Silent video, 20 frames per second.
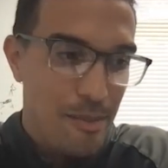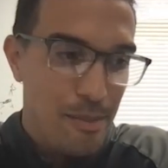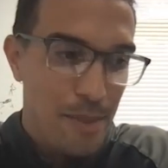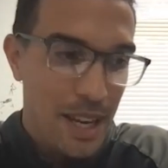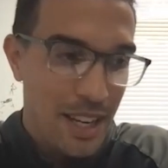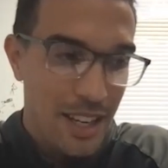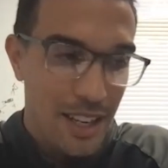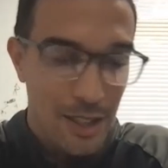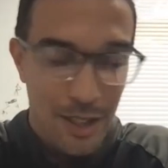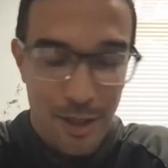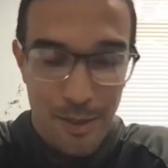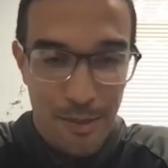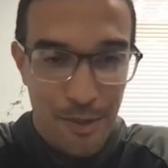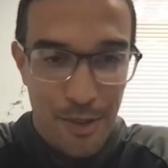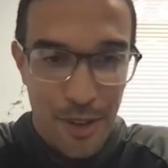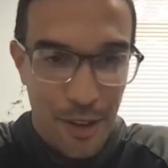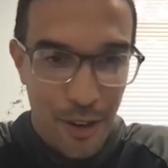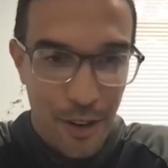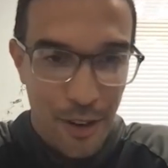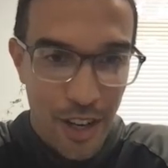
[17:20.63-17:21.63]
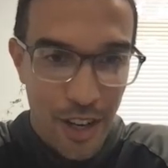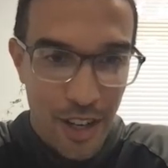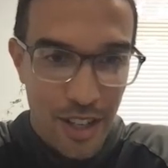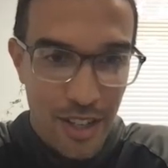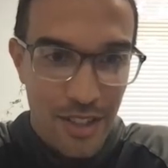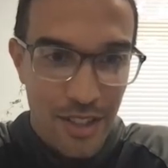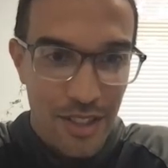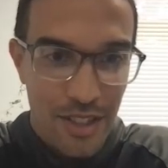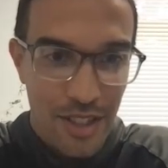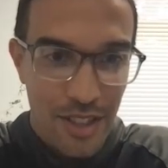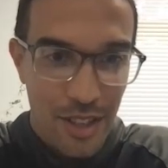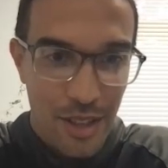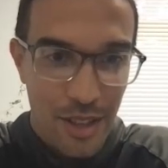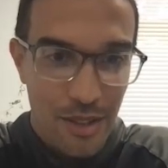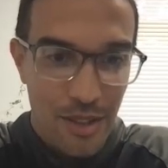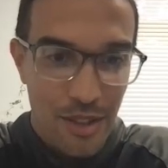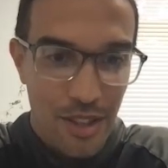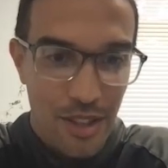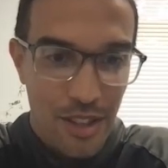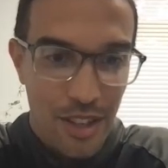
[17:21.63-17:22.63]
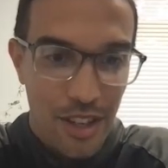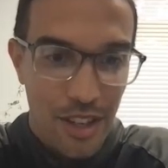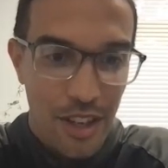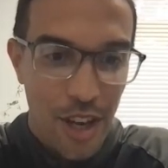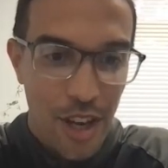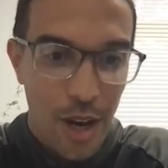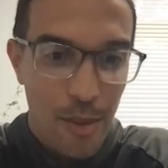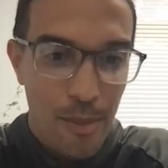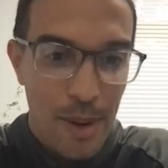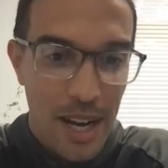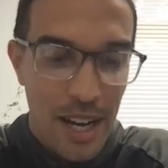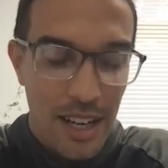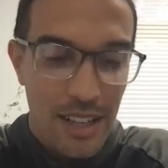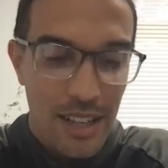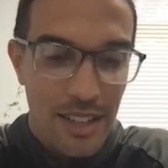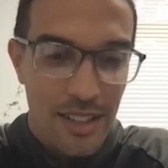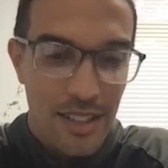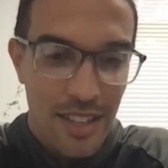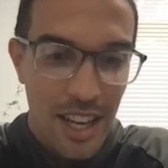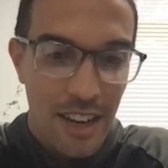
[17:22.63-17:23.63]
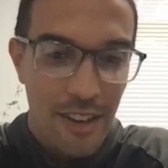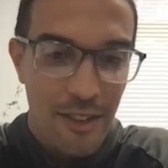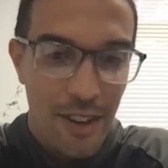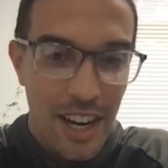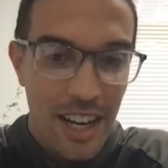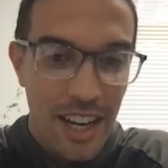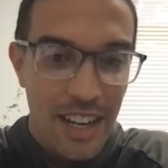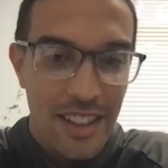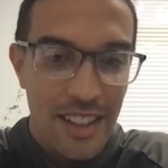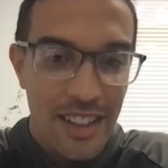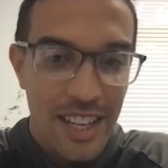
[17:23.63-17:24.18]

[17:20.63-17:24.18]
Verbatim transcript: mechanism for us to to go back and say, right,